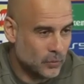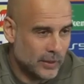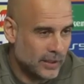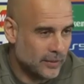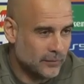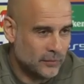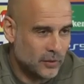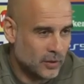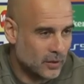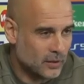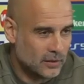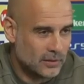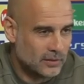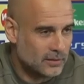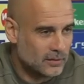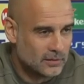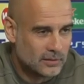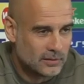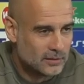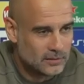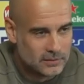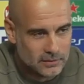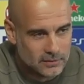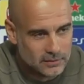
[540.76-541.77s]
we have done
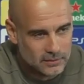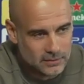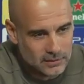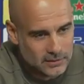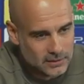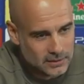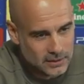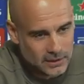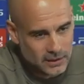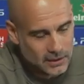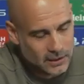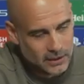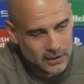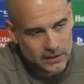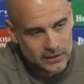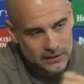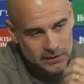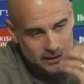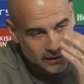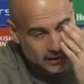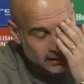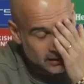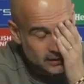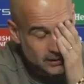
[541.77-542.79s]

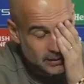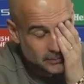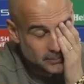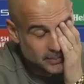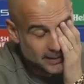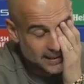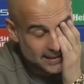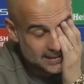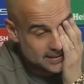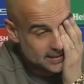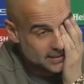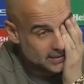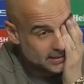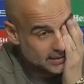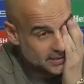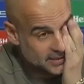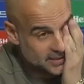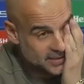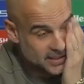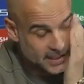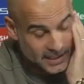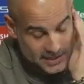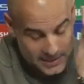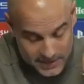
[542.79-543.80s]
in the past.
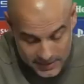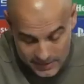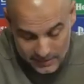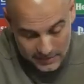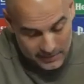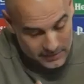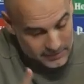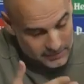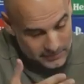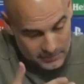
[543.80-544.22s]
It's just